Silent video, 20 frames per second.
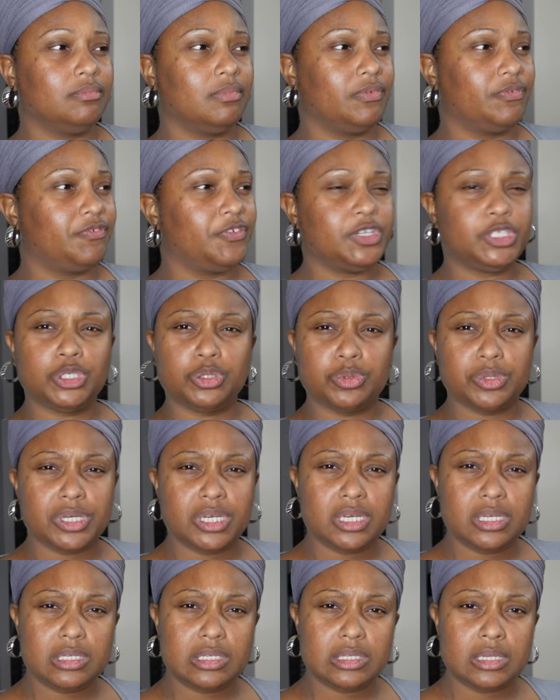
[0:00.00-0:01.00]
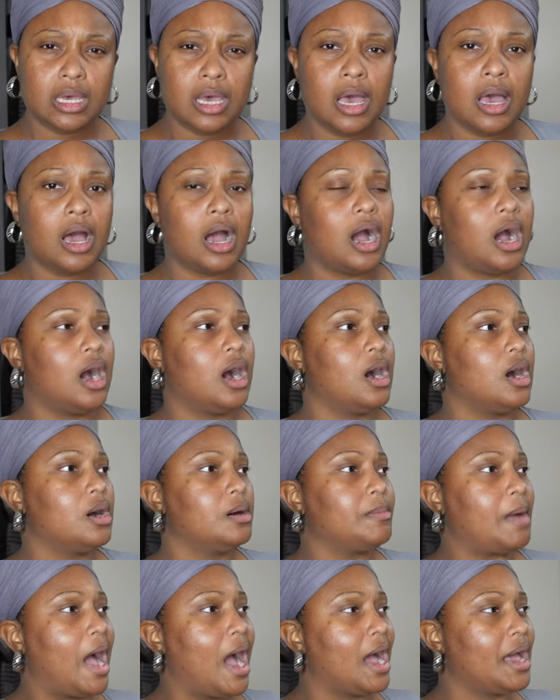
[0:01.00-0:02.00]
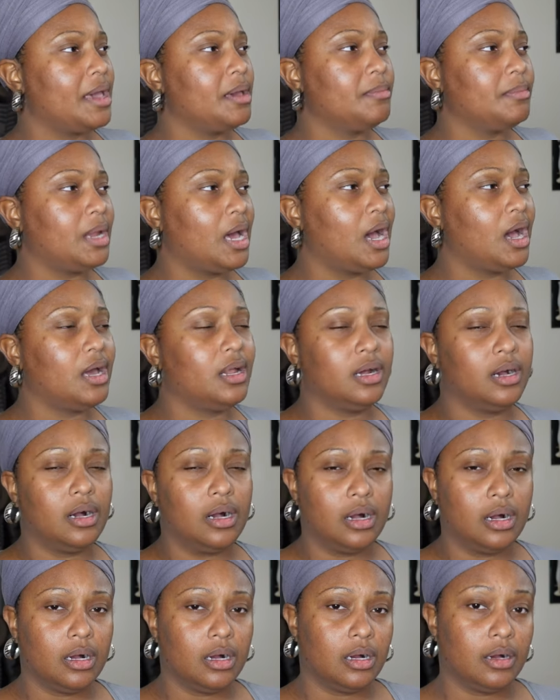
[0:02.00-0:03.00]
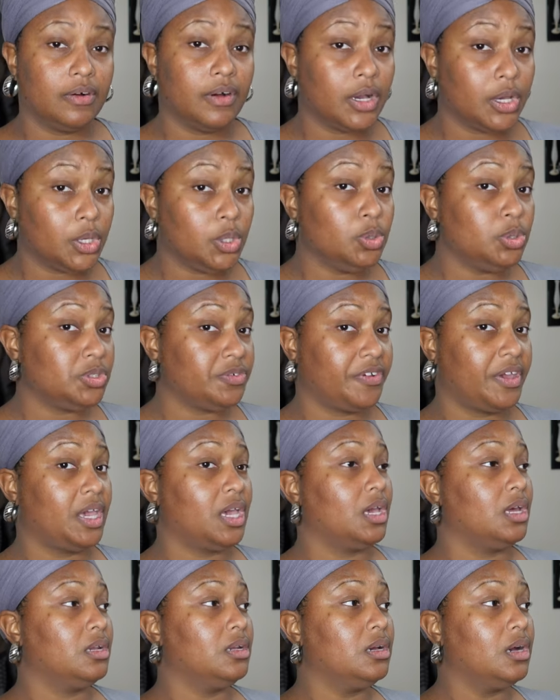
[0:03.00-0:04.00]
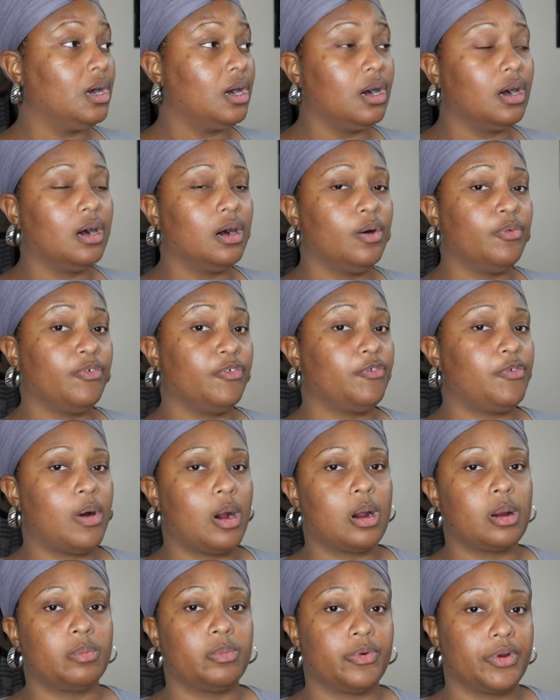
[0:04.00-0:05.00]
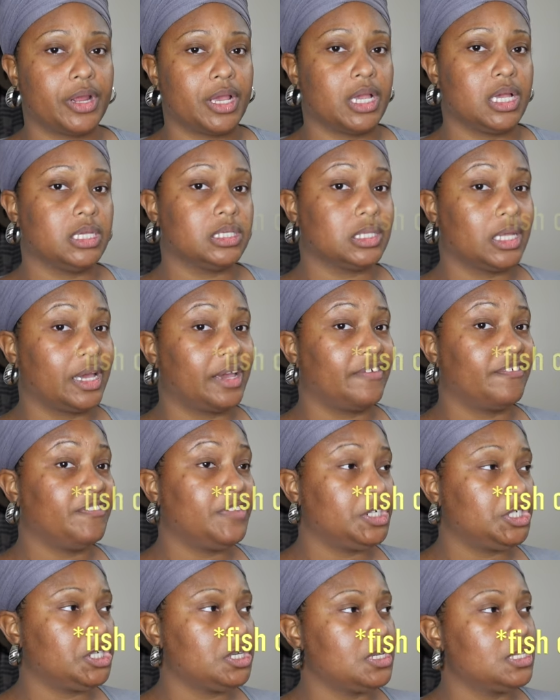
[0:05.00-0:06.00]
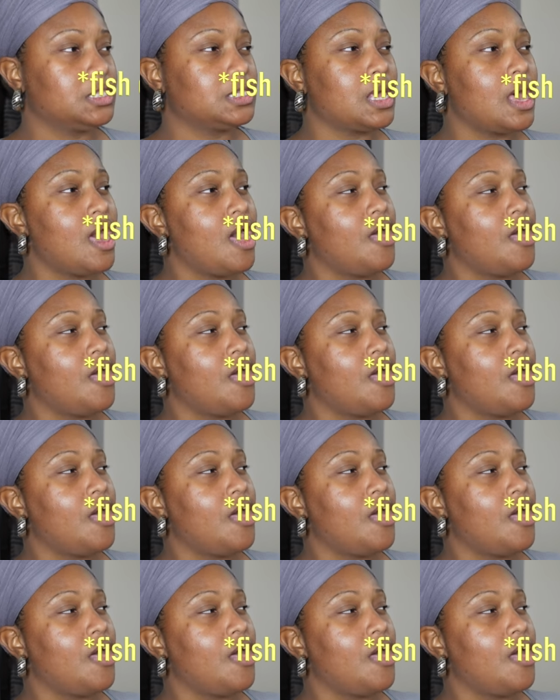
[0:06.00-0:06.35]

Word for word: fisheries um, I am not a huge fan of farm raised like fishes.